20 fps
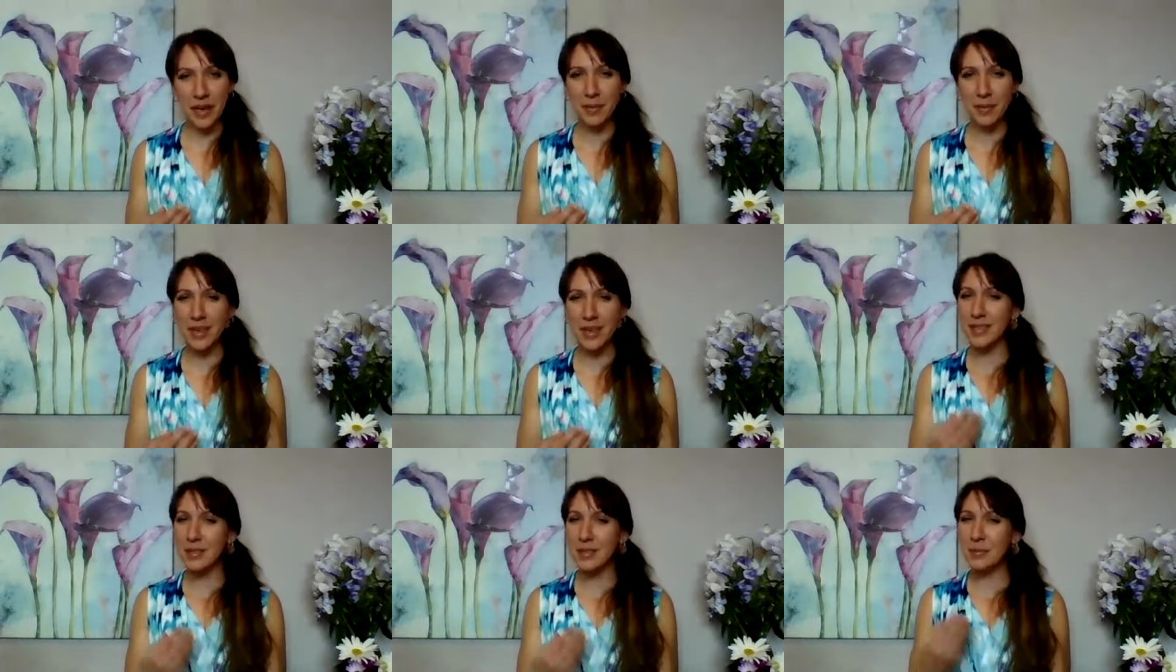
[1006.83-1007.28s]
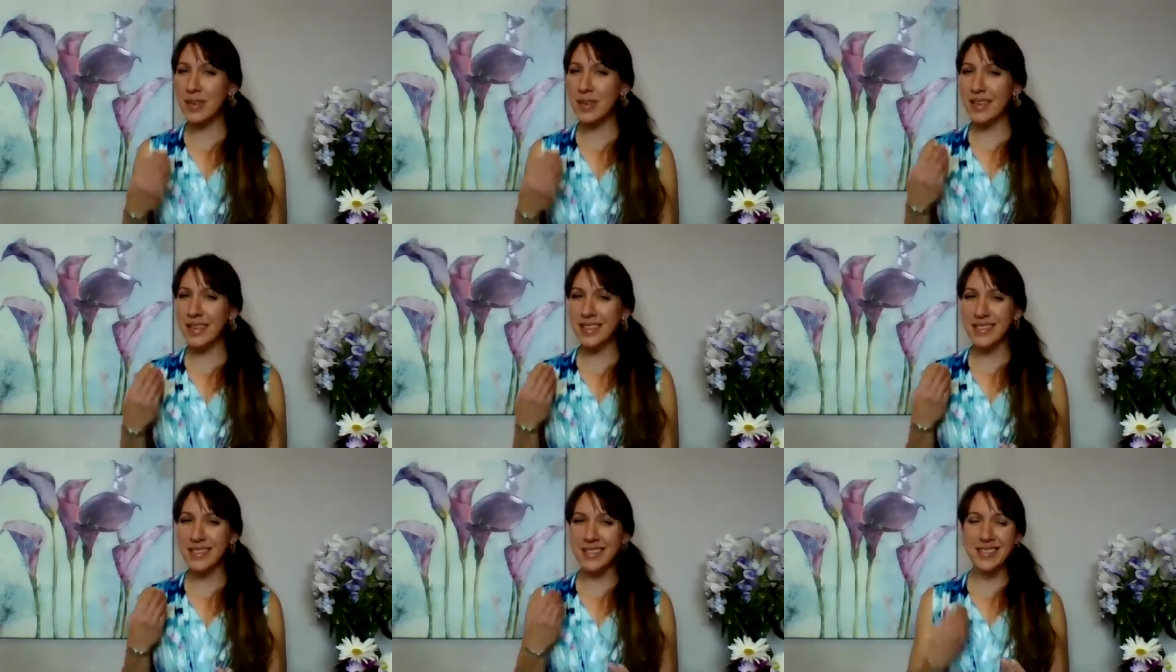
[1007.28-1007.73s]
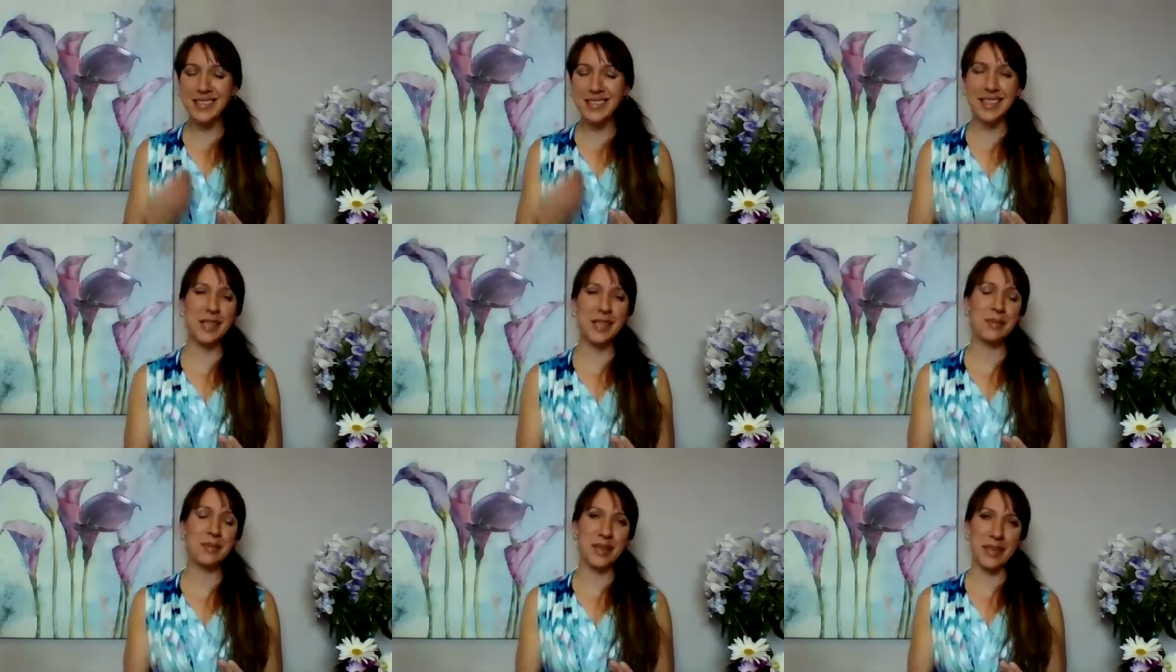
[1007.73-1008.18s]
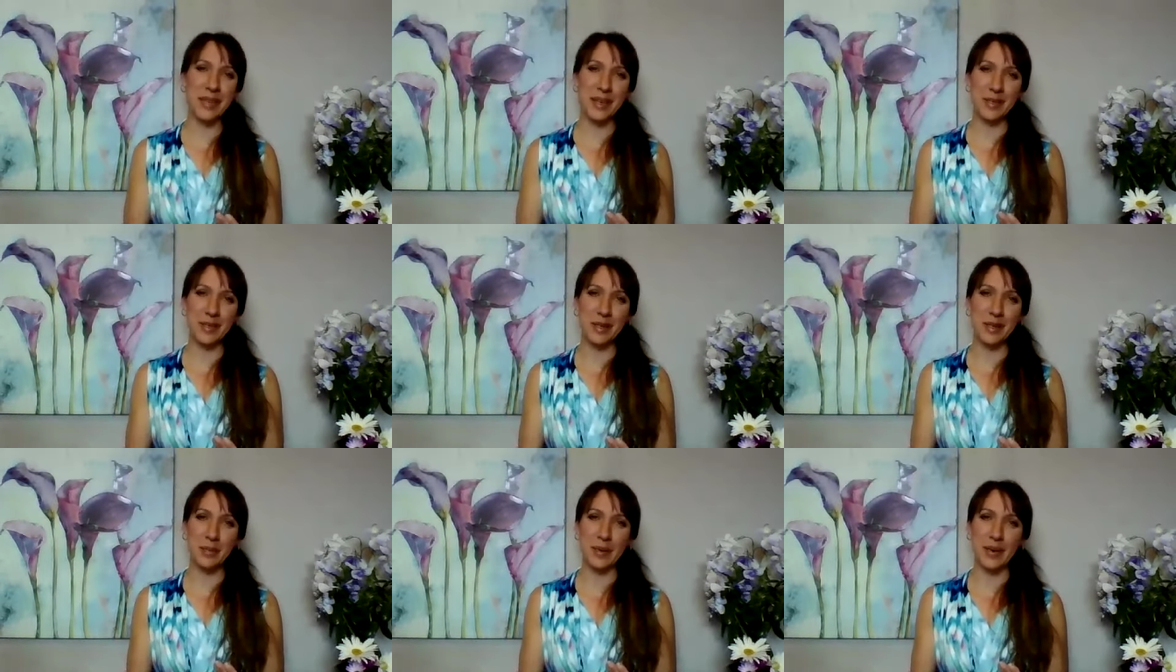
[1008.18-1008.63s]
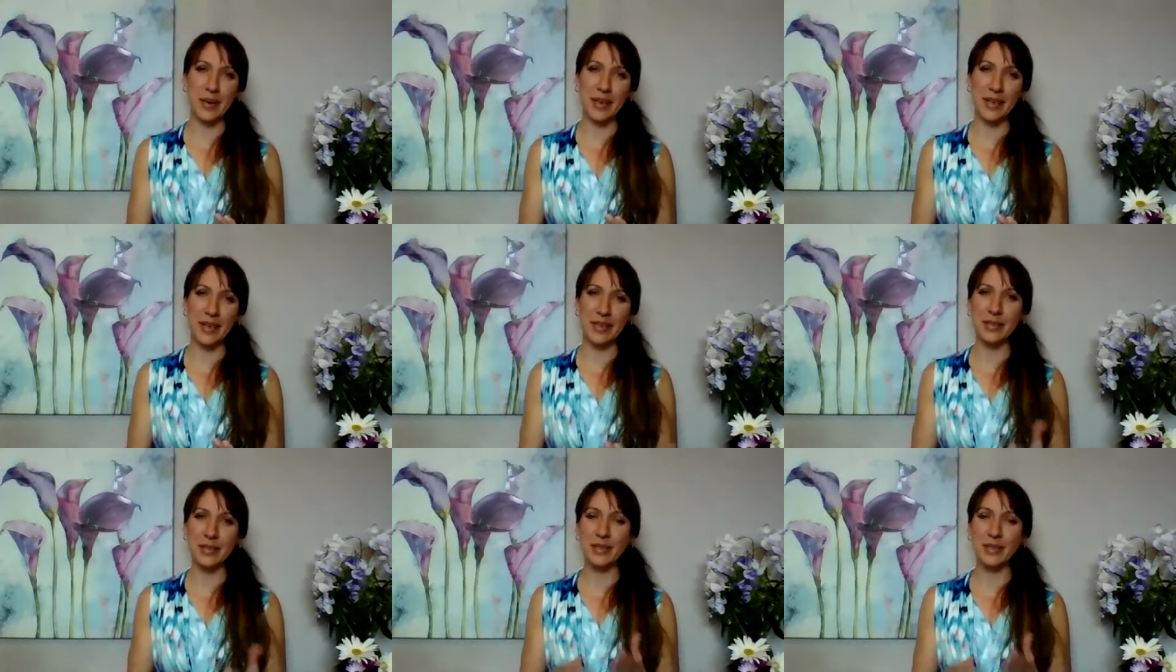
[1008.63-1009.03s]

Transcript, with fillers: Because we demonize our bodies.